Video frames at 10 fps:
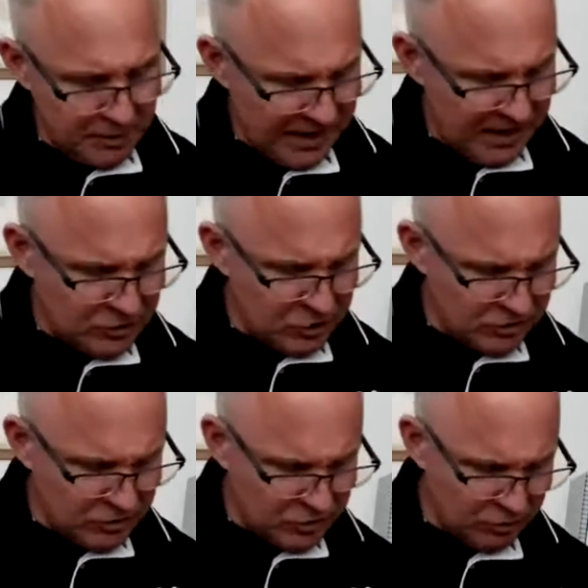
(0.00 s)

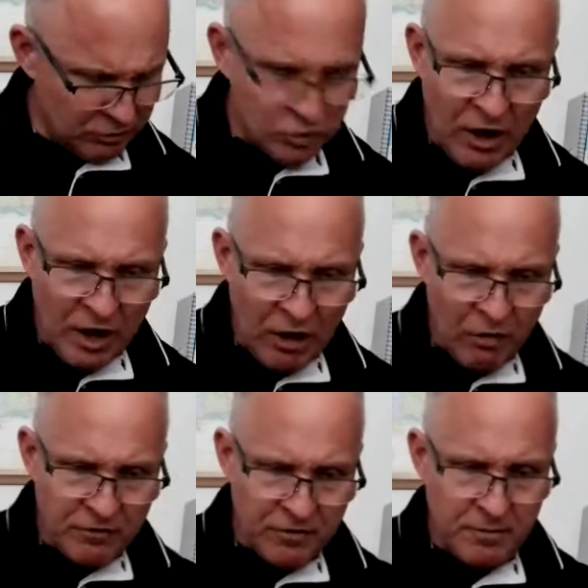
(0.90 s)
Page
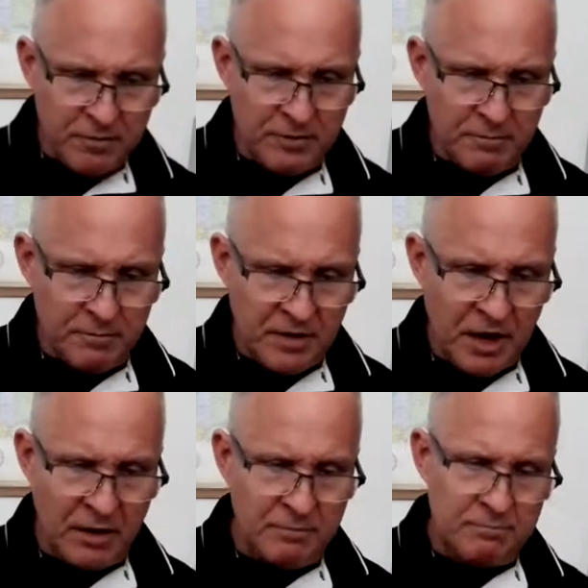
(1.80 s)
212,
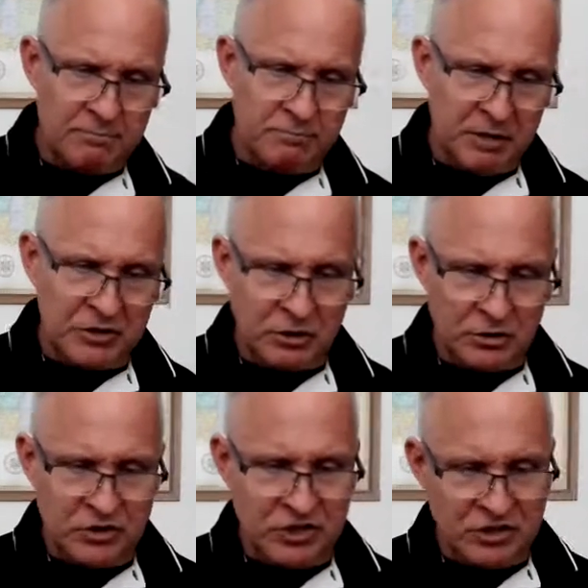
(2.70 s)
uh,
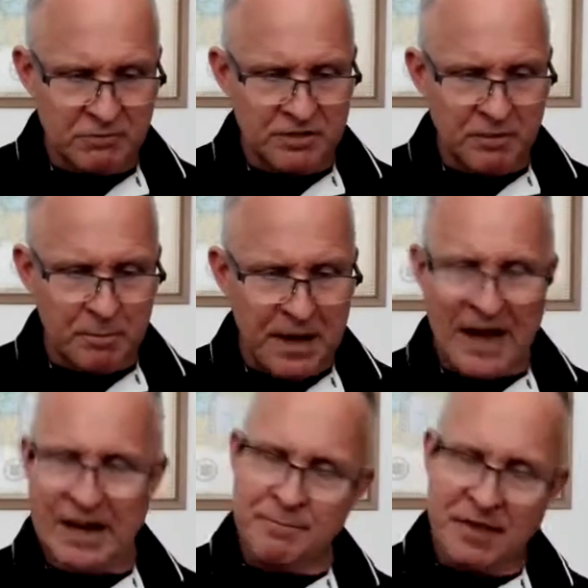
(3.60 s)
muscular systems of the
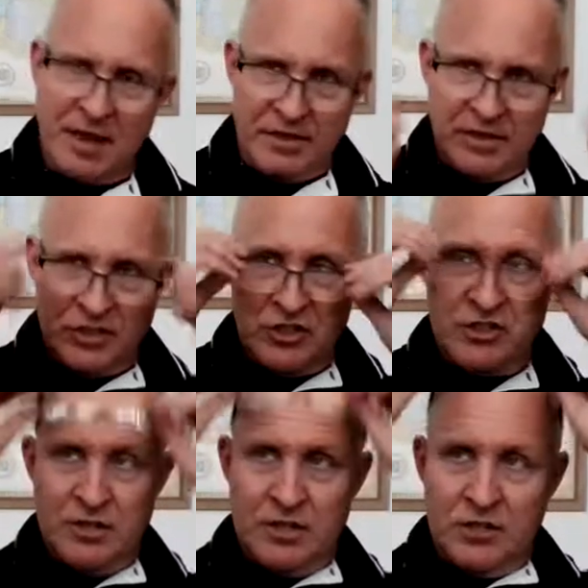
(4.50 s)
body. This
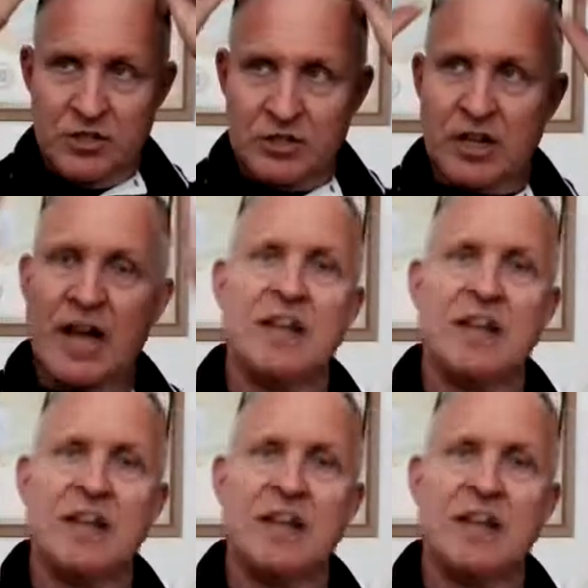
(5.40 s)
is, this is a